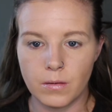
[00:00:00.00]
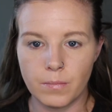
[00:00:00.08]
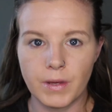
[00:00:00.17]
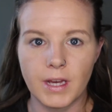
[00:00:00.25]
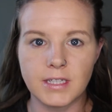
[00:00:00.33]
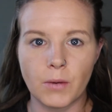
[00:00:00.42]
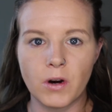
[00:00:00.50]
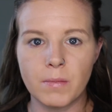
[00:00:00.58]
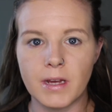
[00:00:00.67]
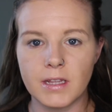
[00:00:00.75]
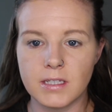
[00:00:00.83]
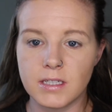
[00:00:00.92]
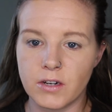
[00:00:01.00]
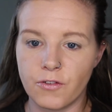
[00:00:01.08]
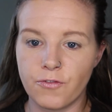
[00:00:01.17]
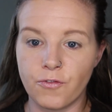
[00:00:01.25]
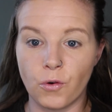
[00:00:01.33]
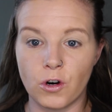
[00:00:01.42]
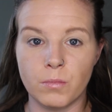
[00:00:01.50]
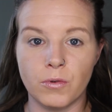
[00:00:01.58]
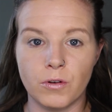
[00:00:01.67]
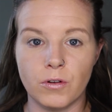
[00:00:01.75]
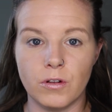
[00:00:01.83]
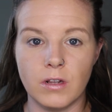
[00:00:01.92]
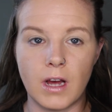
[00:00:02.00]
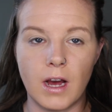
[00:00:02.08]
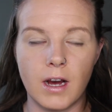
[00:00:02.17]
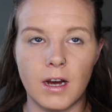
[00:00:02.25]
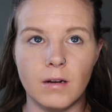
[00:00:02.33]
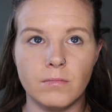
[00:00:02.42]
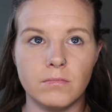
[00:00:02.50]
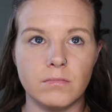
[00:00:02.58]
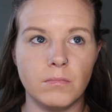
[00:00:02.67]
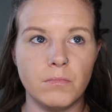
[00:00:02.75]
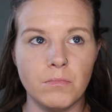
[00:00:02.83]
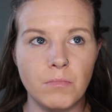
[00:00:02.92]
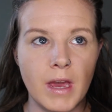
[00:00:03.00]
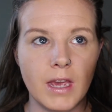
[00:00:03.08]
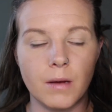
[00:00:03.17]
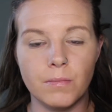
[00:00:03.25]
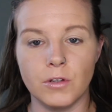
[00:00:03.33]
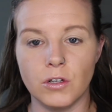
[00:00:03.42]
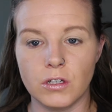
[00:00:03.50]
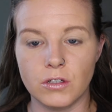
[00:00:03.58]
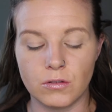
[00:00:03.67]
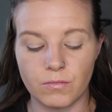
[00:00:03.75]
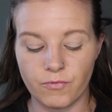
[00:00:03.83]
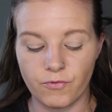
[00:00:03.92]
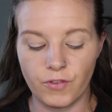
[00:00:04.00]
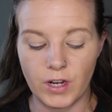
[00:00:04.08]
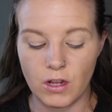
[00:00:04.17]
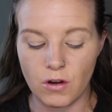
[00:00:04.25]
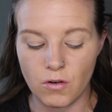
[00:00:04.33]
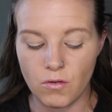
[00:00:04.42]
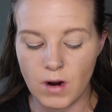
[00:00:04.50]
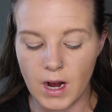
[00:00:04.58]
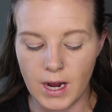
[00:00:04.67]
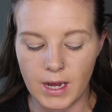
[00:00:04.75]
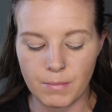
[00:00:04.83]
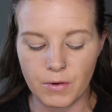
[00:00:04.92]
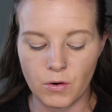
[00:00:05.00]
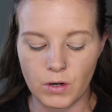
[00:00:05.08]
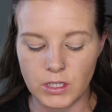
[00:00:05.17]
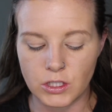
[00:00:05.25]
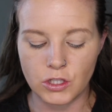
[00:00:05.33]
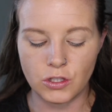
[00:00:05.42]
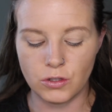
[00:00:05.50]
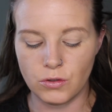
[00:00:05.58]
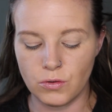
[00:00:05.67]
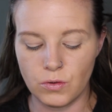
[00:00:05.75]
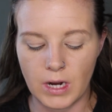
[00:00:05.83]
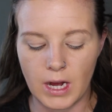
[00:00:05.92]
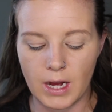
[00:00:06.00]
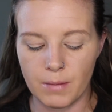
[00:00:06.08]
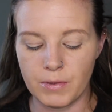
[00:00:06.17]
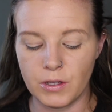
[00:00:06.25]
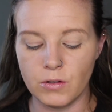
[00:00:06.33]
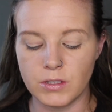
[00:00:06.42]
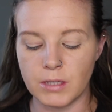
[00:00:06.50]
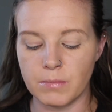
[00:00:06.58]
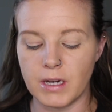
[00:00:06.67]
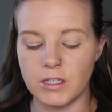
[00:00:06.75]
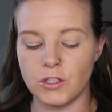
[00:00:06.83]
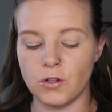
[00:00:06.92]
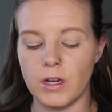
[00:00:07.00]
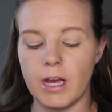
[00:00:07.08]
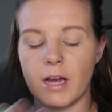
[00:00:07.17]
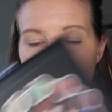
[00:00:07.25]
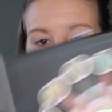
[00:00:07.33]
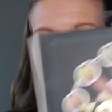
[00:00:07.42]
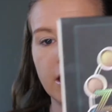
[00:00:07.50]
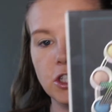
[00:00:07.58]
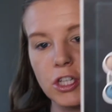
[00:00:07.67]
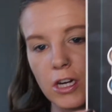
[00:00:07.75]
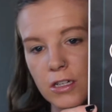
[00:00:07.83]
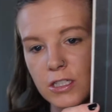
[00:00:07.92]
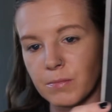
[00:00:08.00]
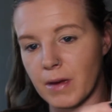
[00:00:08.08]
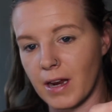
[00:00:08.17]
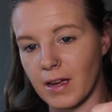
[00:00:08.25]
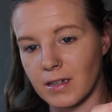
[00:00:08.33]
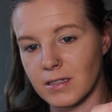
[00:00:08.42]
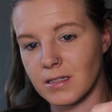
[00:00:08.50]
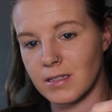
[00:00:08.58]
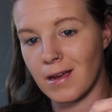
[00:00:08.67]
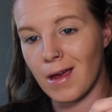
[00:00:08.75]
because I want to make this an affordable makeup look video. I am going to be using my ZODIAC BH Cosmetics